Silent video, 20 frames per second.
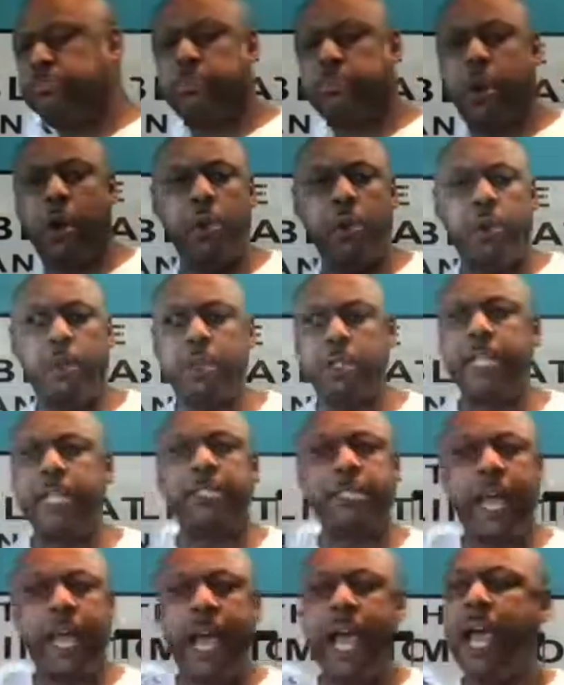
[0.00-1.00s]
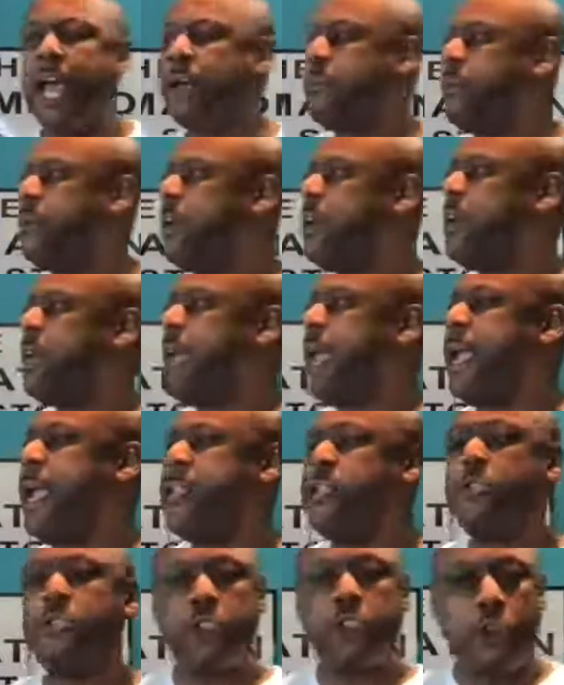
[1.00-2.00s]
on less time,
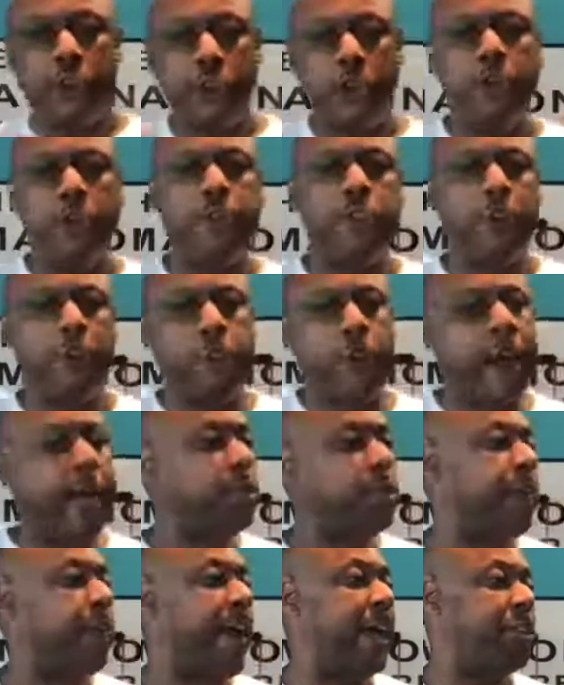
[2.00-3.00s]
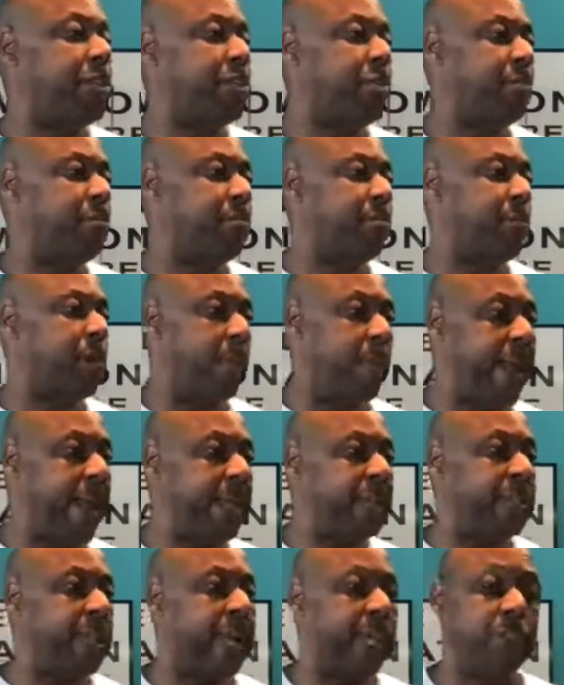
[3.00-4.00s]
and you turning over products faster.
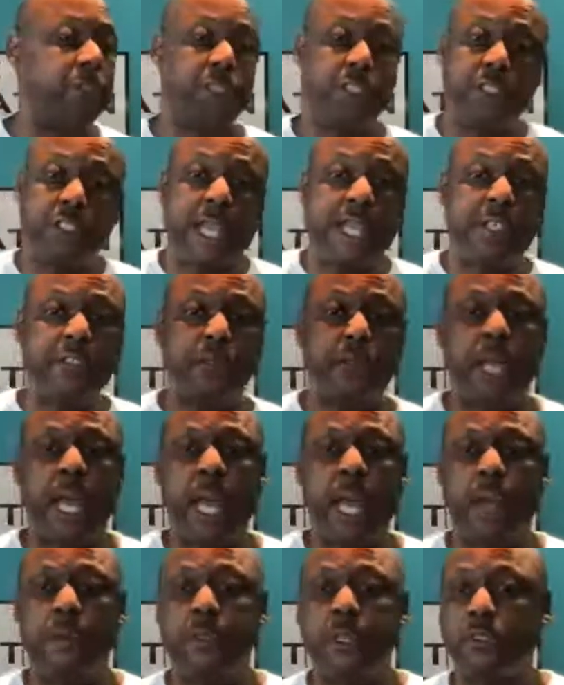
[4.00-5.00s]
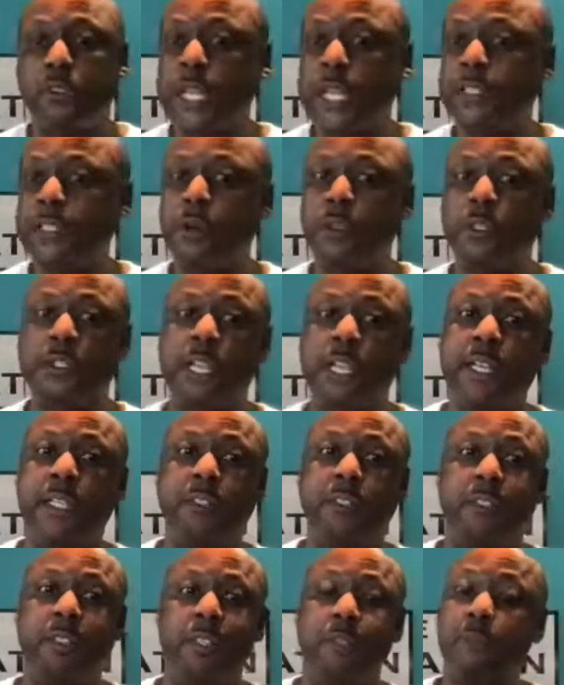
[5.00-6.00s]
Imagine that. You just save some time. Save 30
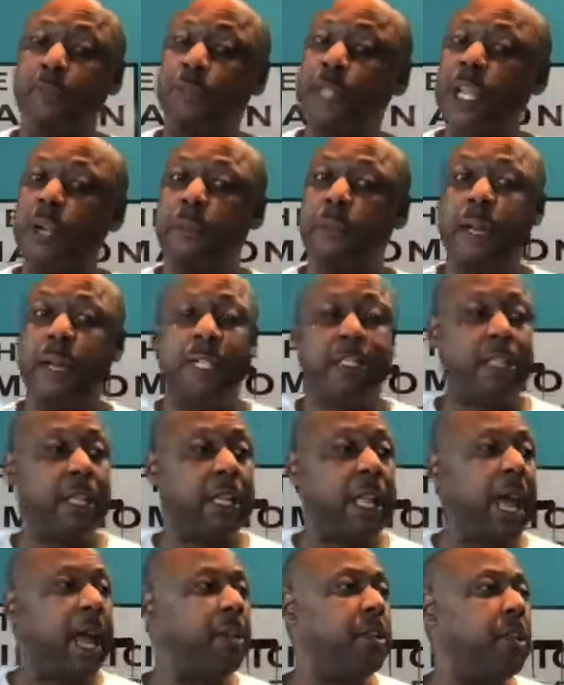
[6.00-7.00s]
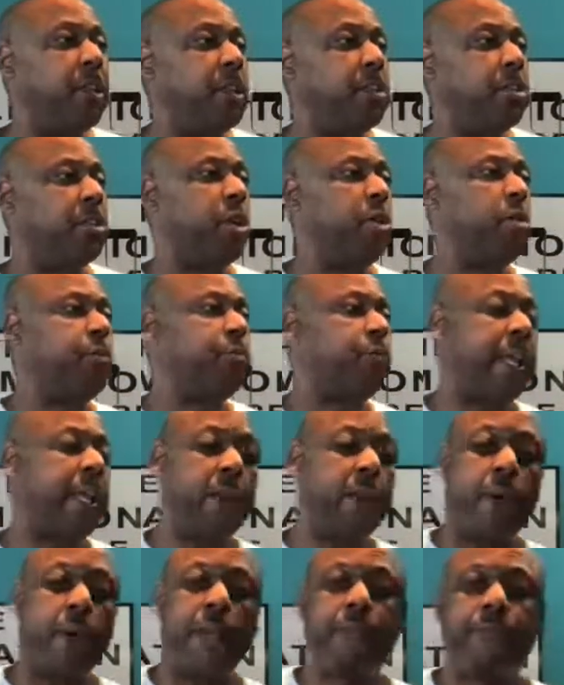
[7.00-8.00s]
seconds. Think about it. That's a lot. So
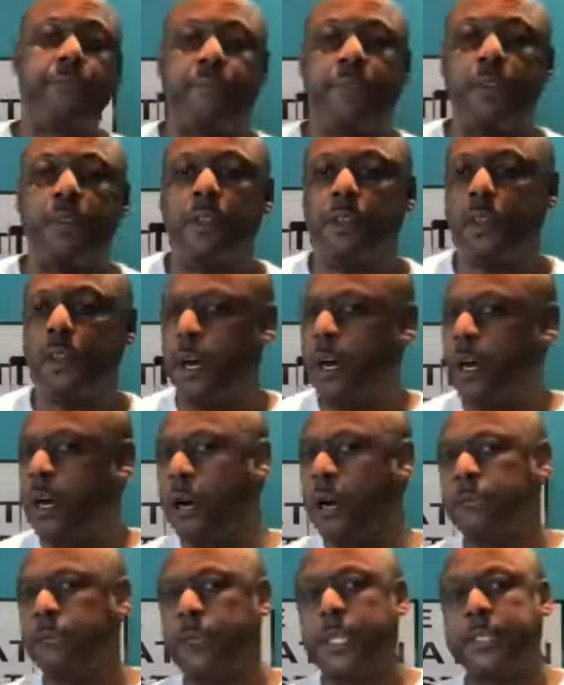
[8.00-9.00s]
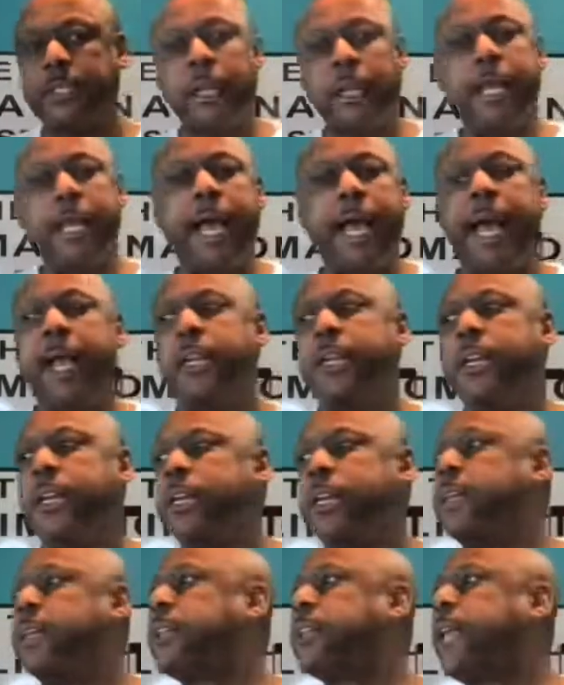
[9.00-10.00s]
anyway, um, that's all I got.
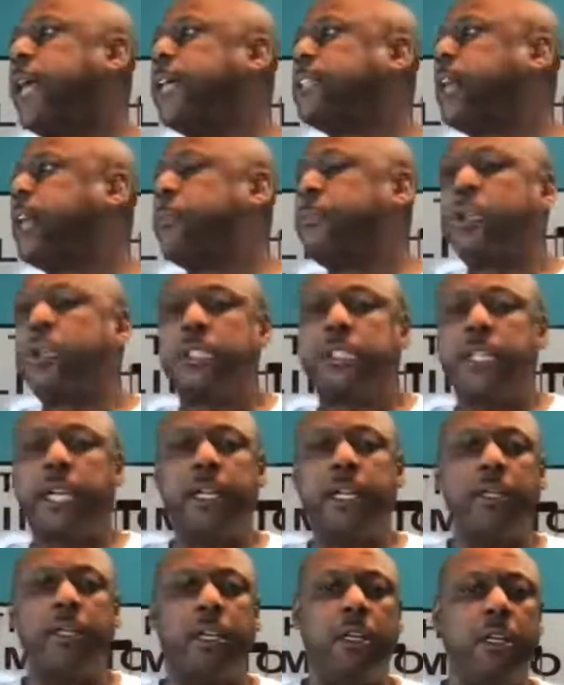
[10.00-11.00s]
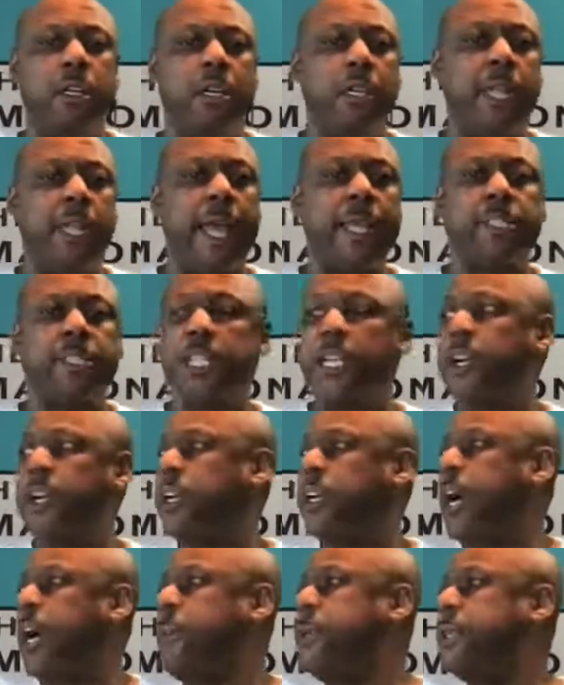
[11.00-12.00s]
Thanks. I appreciate it. Uh, like, share,
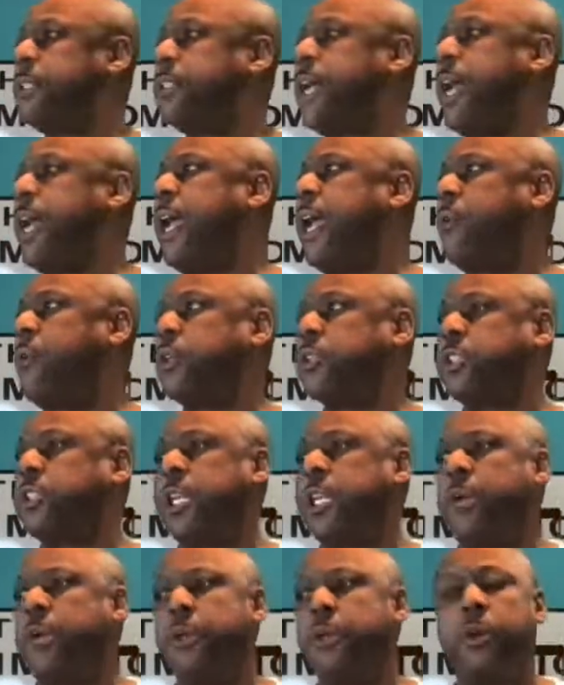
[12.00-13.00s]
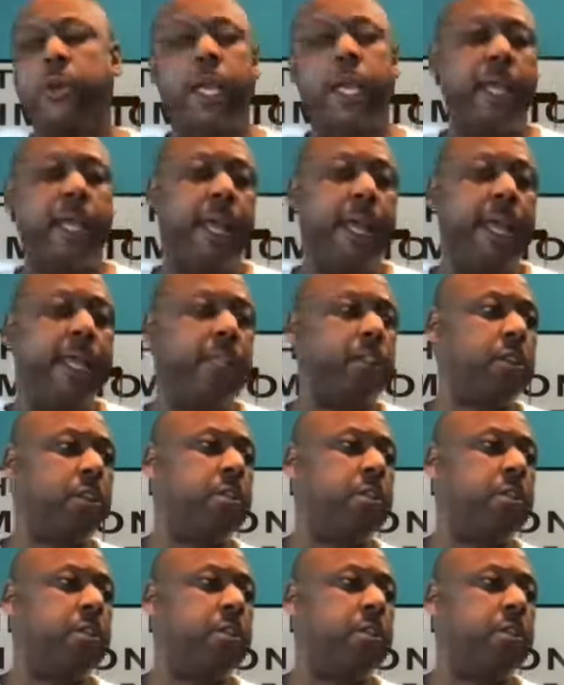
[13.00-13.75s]
comment, tag. Once again, we're located at